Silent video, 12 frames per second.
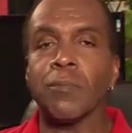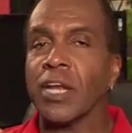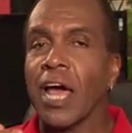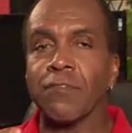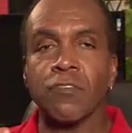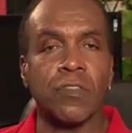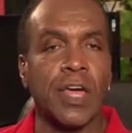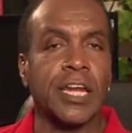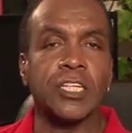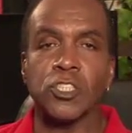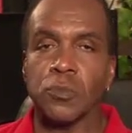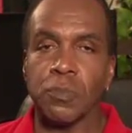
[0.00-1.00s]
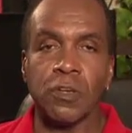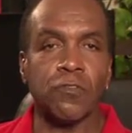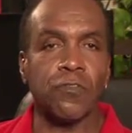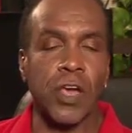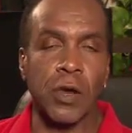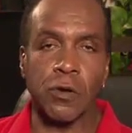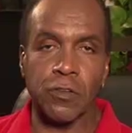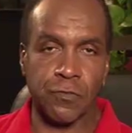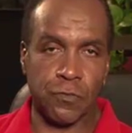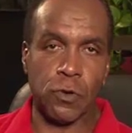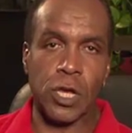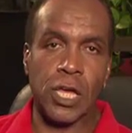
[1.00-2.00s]
but after that it should be very
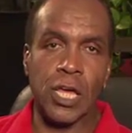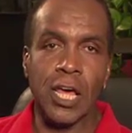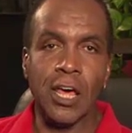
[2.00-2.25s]
free.